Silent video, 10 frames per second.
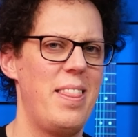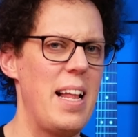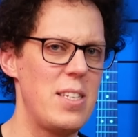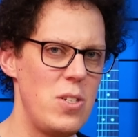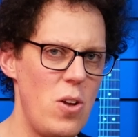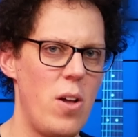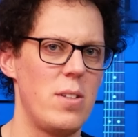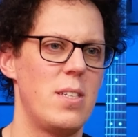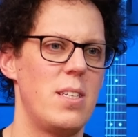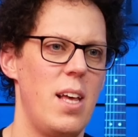That's
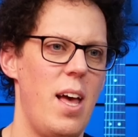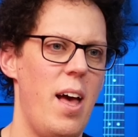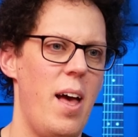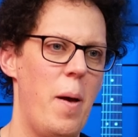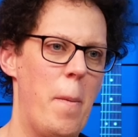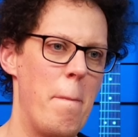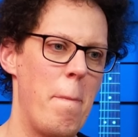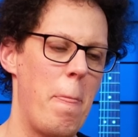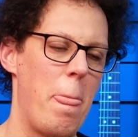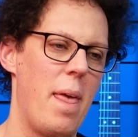not
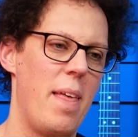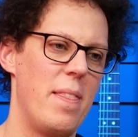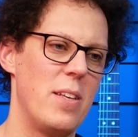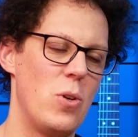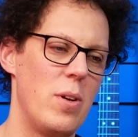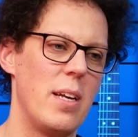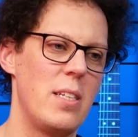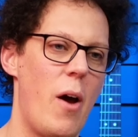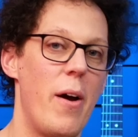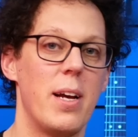the sort of
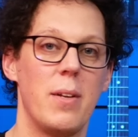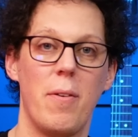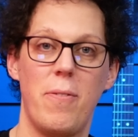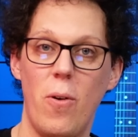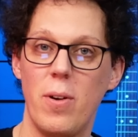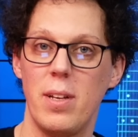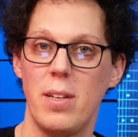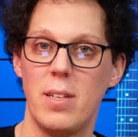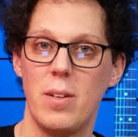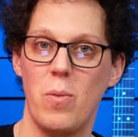guitar I could have
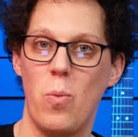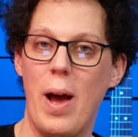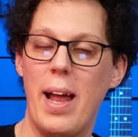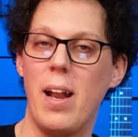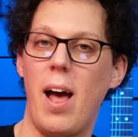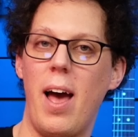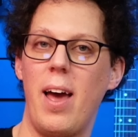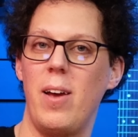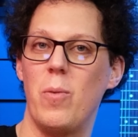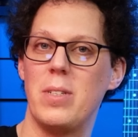afforded when
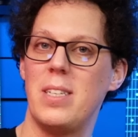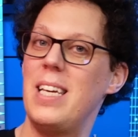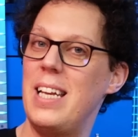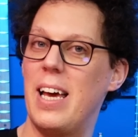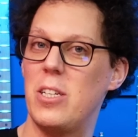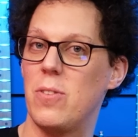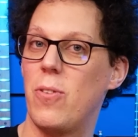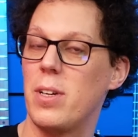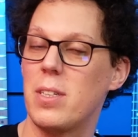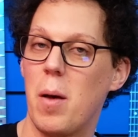I was a teenager,
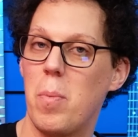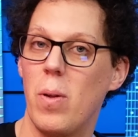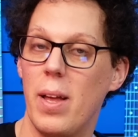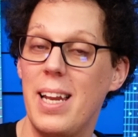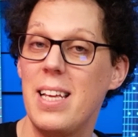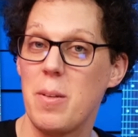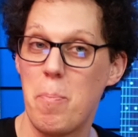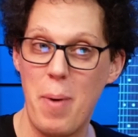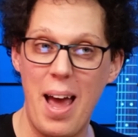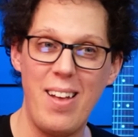for example. It is
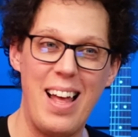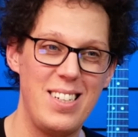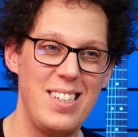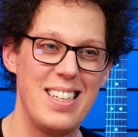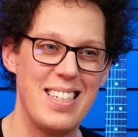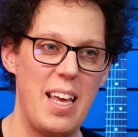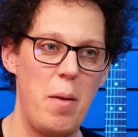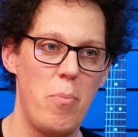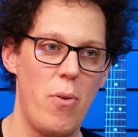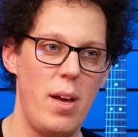about actually the
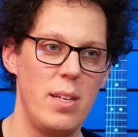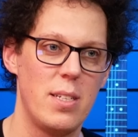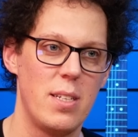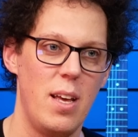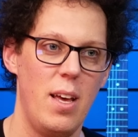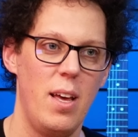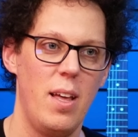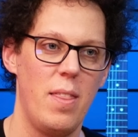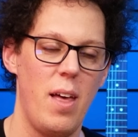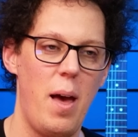same price
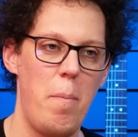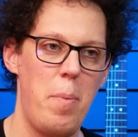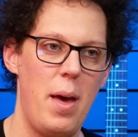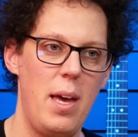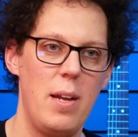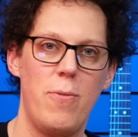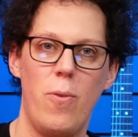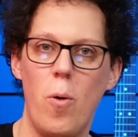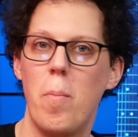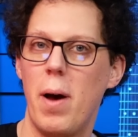that I paid
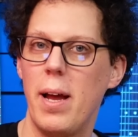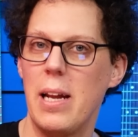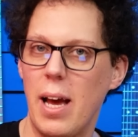for my